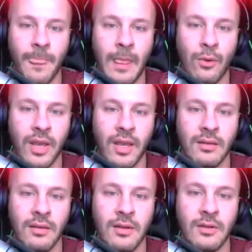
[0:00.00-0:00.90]
Okay.
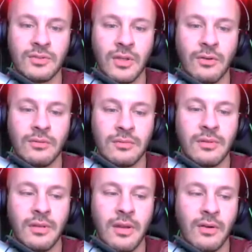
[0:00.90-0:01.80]
So,
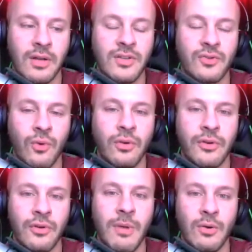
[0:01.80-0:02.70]
you know, control
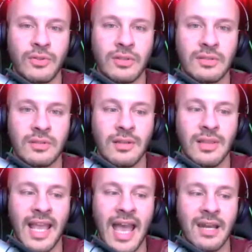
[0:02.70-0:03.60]
your emotions,
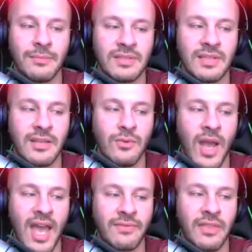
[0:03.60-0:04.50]
like Adam said. You
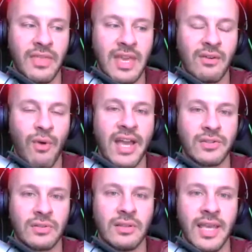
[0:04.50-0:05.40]
have to think
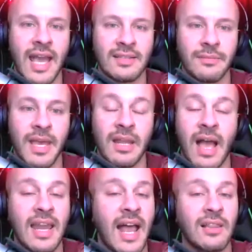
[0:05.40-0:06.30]
rationally as a man.
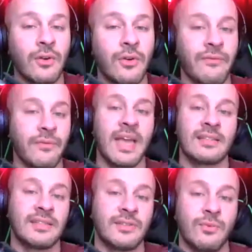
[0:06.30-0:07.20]
And I learned from
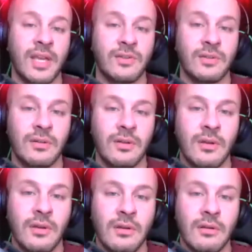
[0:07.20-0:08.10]
that situation.
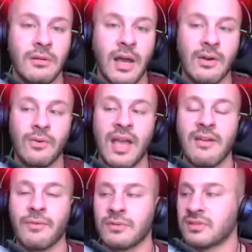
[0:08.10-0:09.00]
I don't
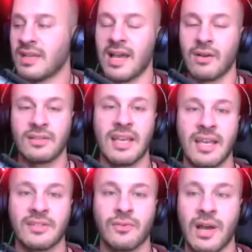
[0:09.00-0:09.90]
ever send out a
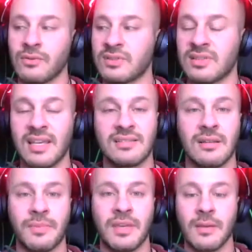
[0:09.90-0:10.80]
text or I don't say
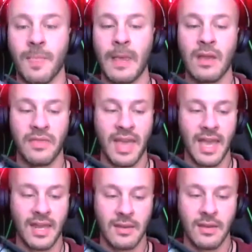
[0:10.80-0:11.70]
something
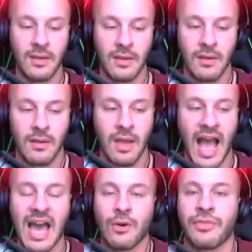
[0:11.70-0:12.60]
that
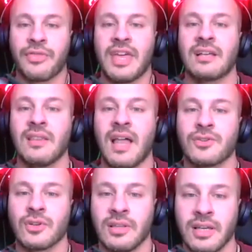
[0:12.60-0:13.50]
I don't think
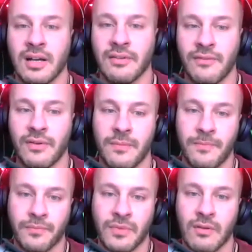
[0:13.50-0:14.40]
logically of.
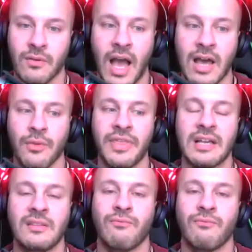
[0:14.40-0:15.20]
I don't think